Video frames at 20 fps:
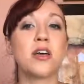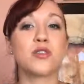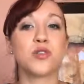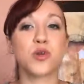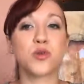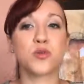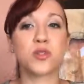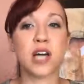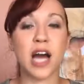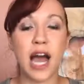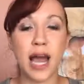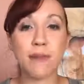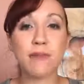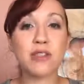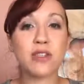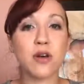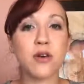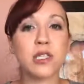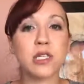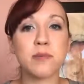So time is
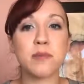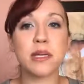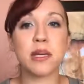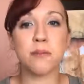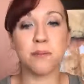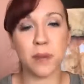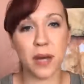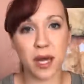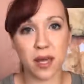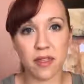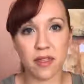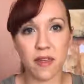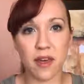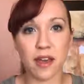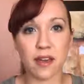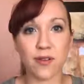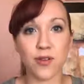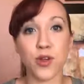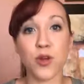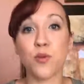going to be a big
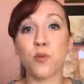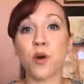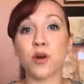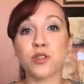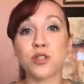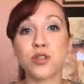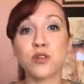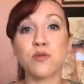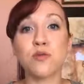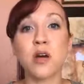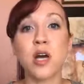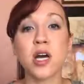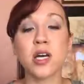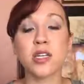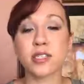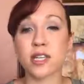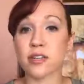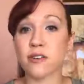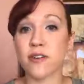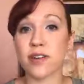thing. You want to
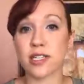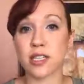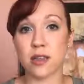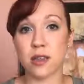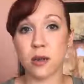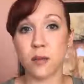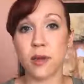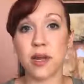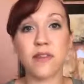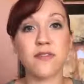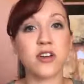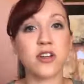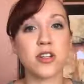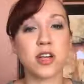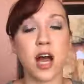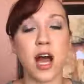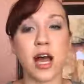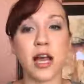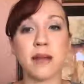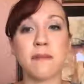sacrifice a little bit of your
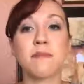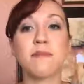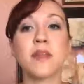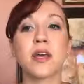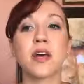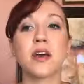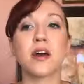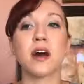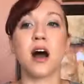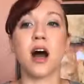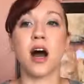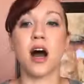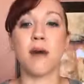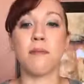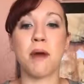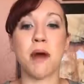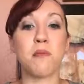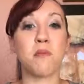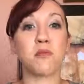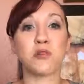time,
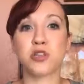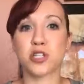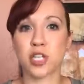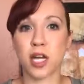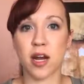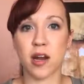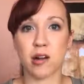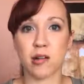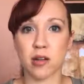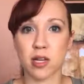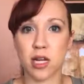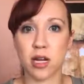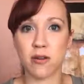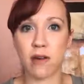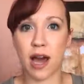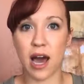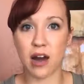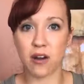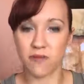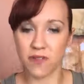and we'll share,
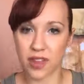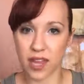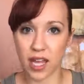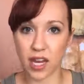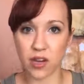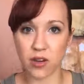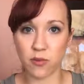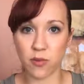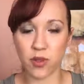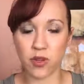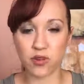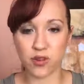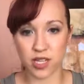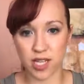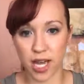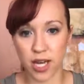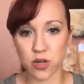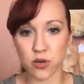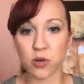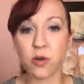how to fit that in with your
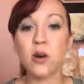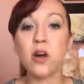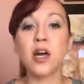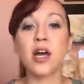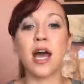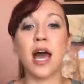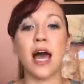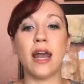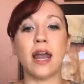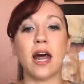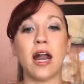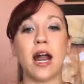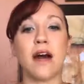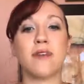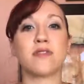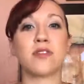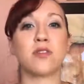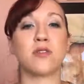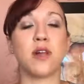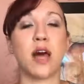schedule and not have
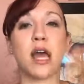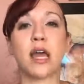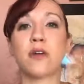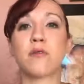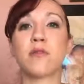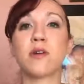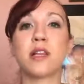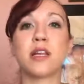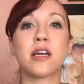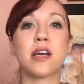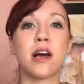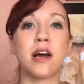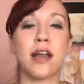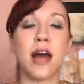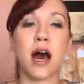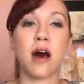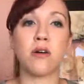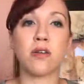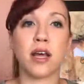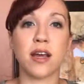to really cut
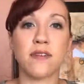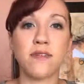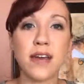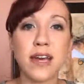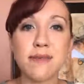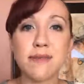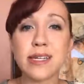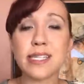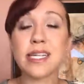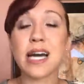out family